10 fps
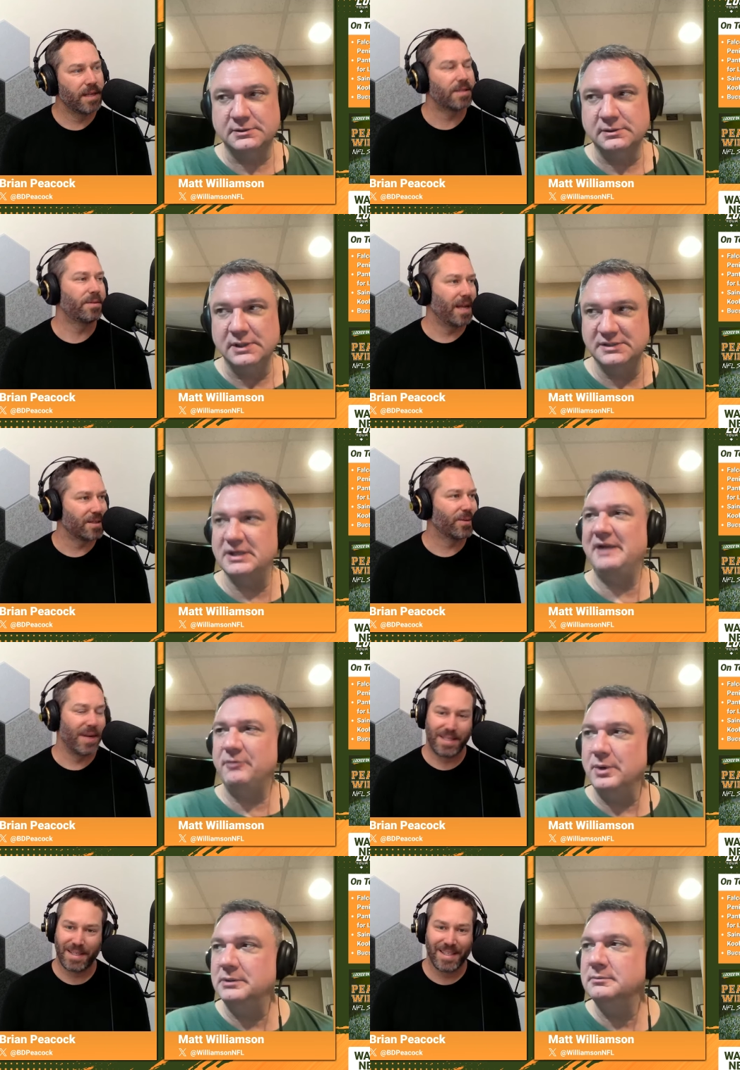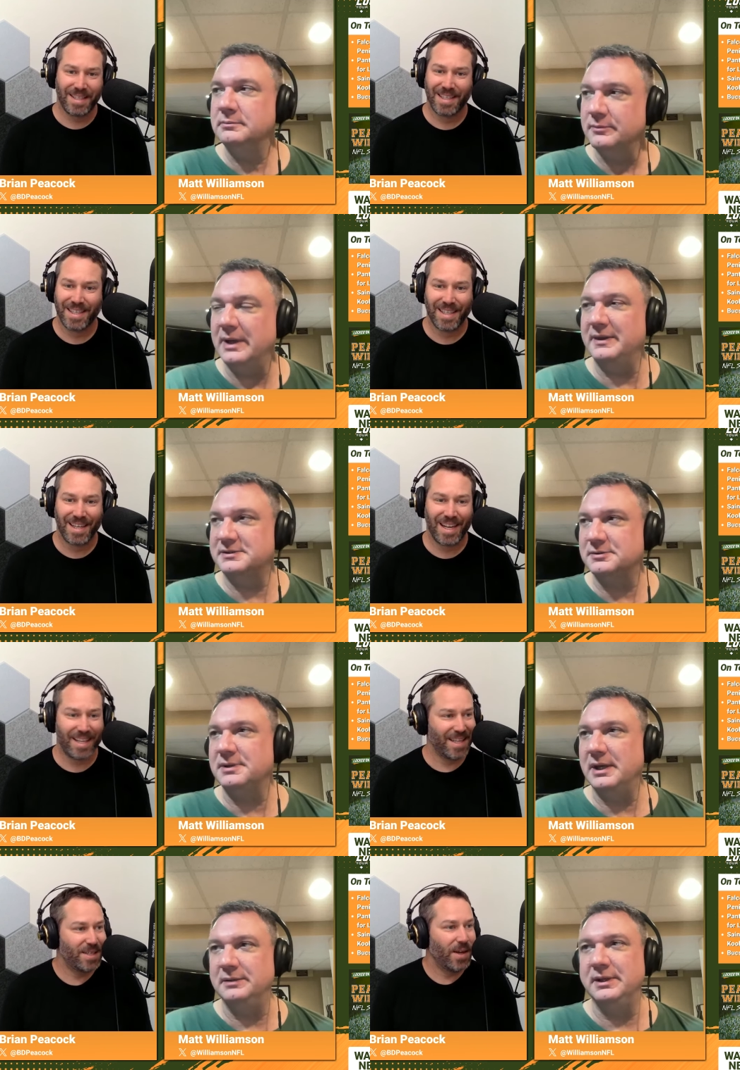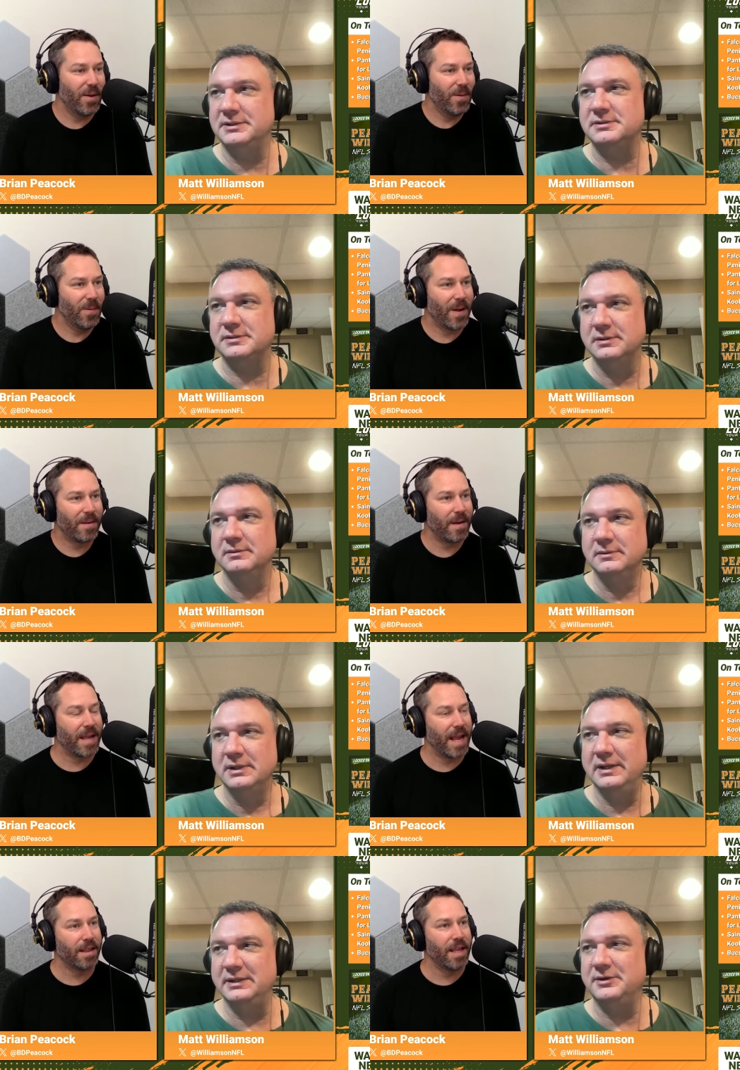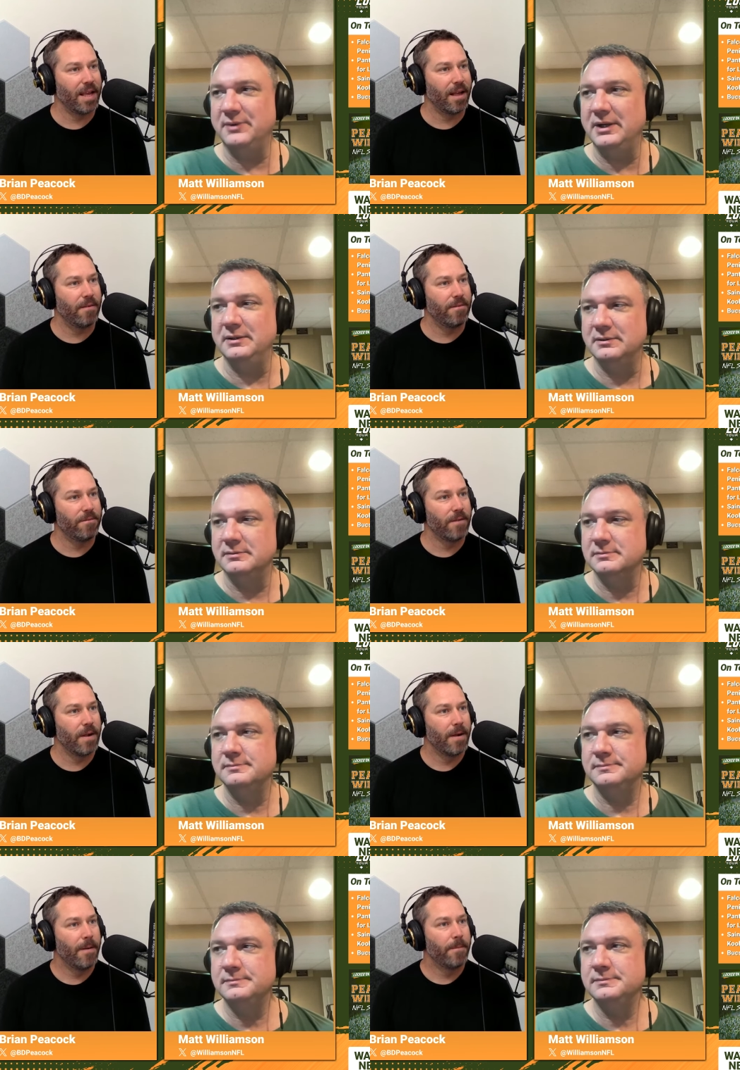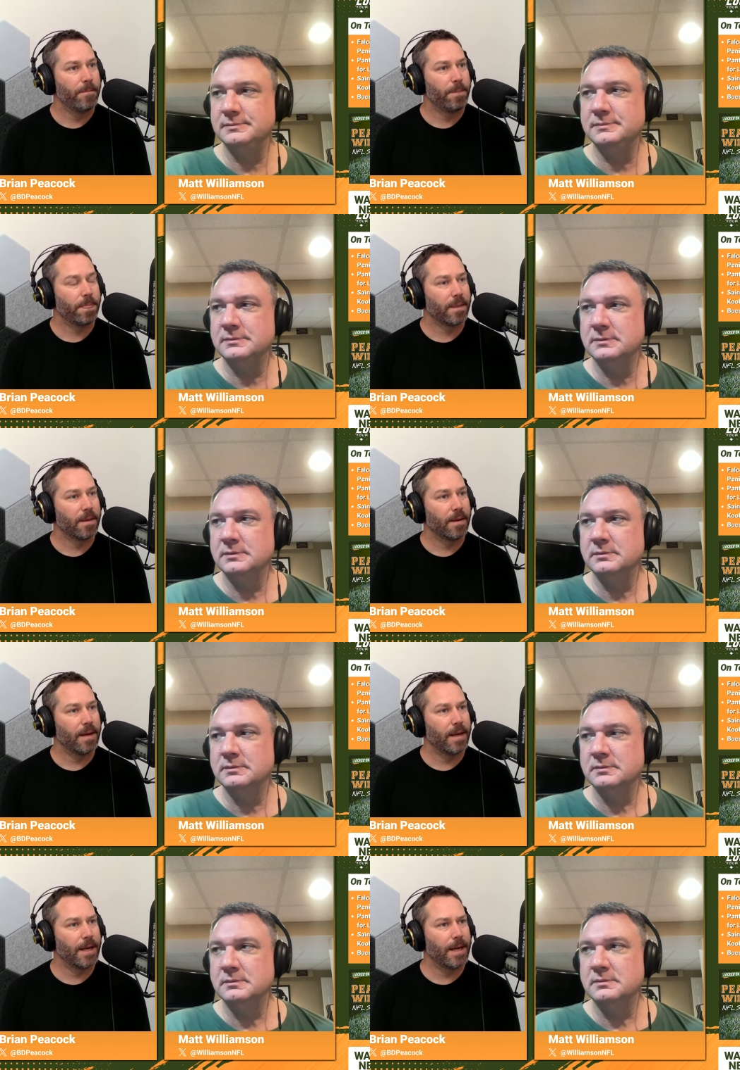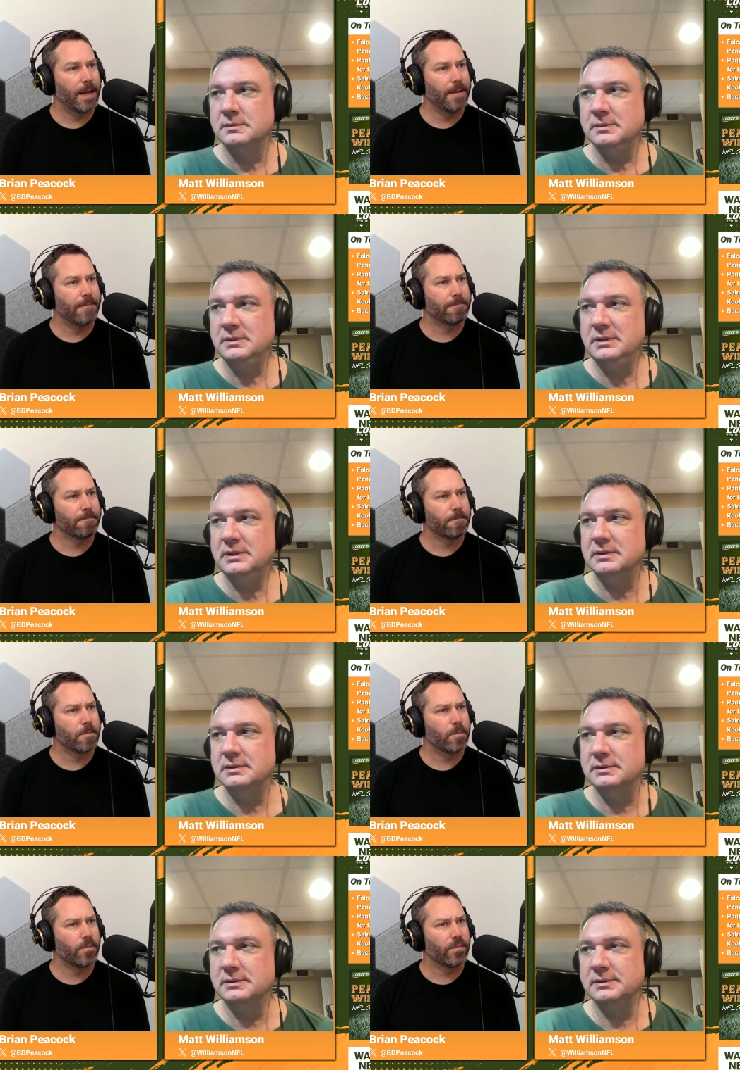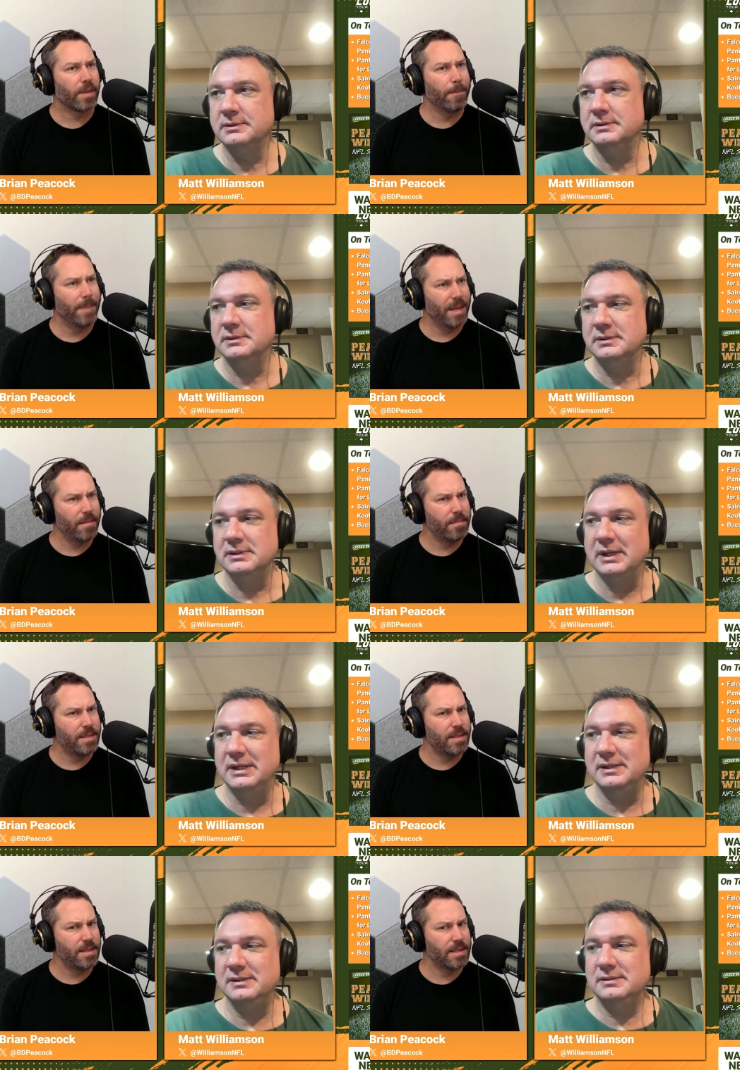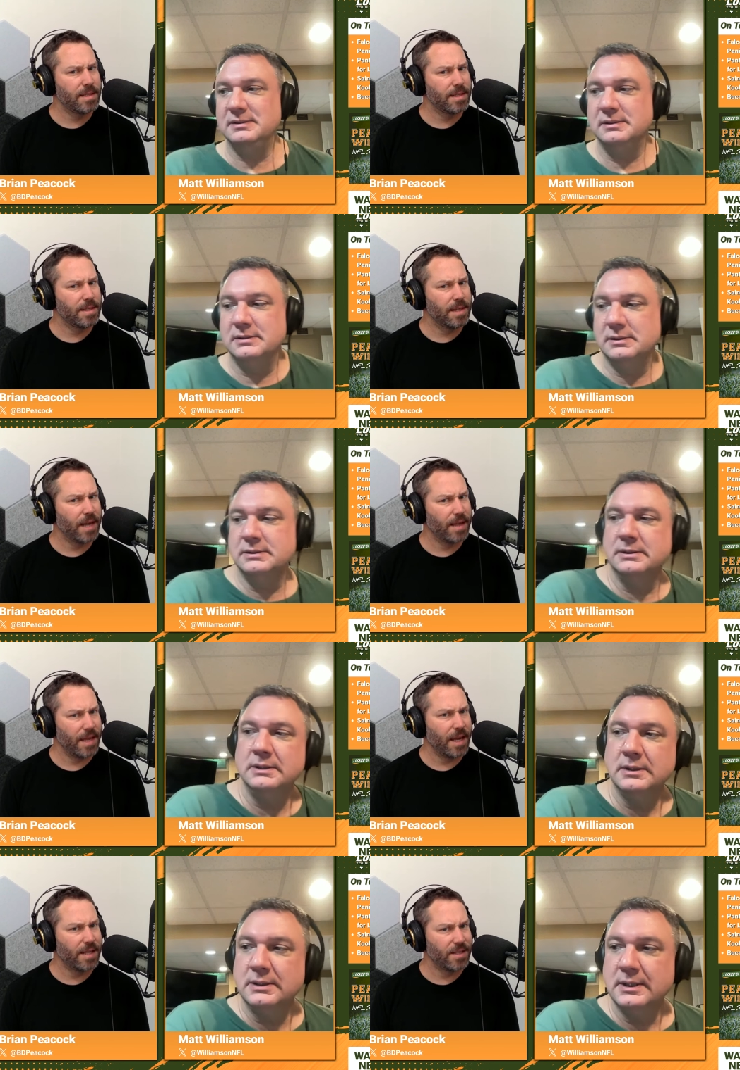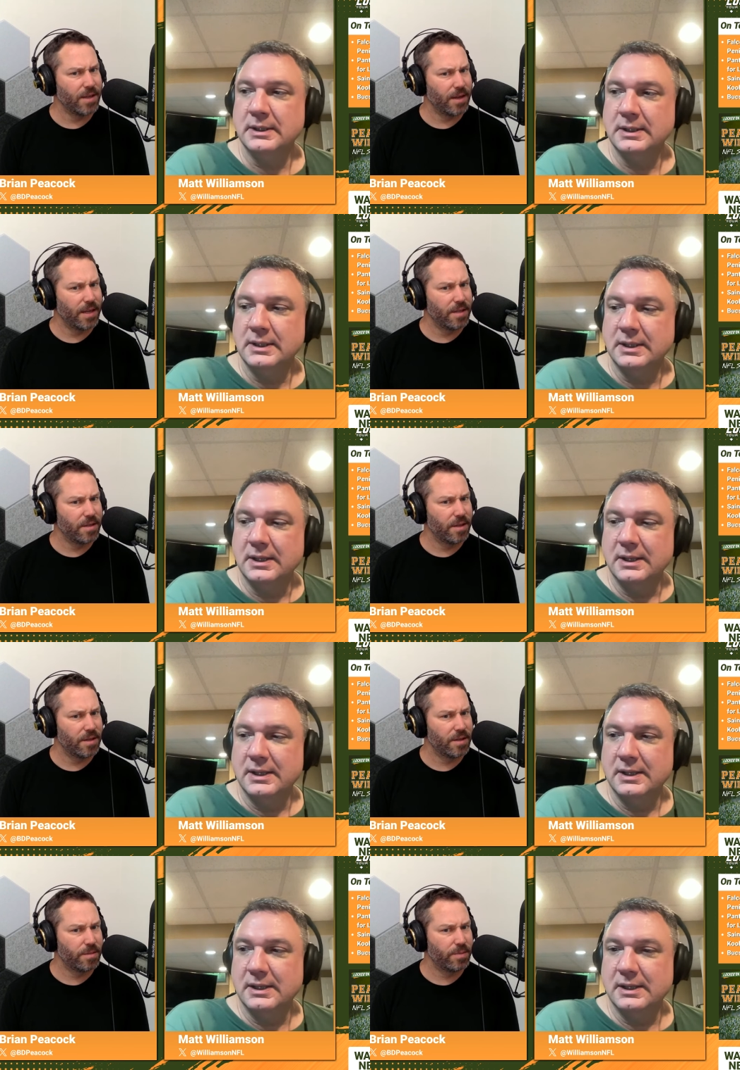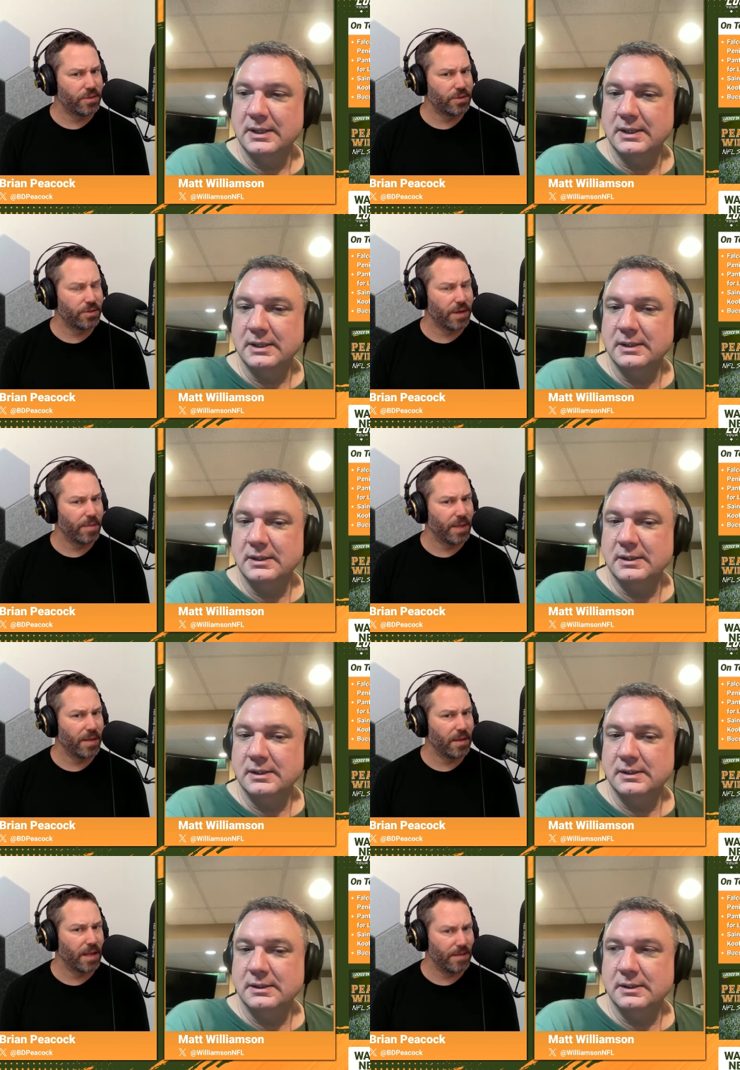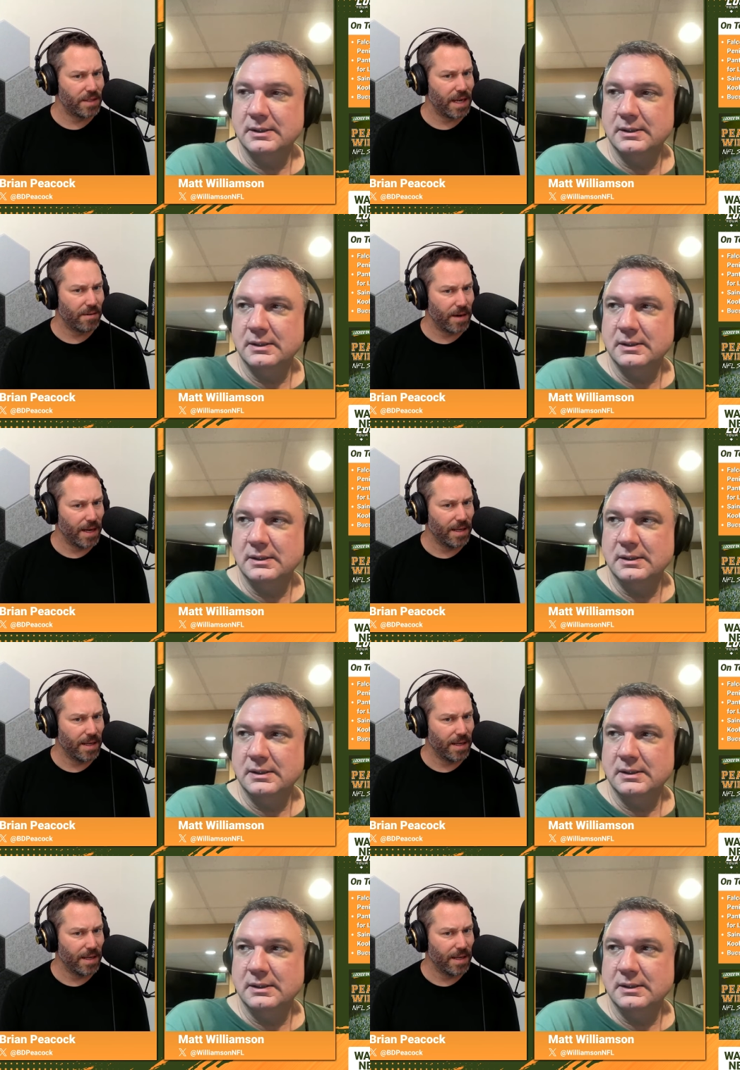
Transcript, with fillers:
Speaker 1: that's, that's is it. Everyone? Uh, that's I yeah. So. That's, I, I, can't I think, think, you're right.
Speaker 2: uh, Mims I think I saw he's going to try to play on the left side, right?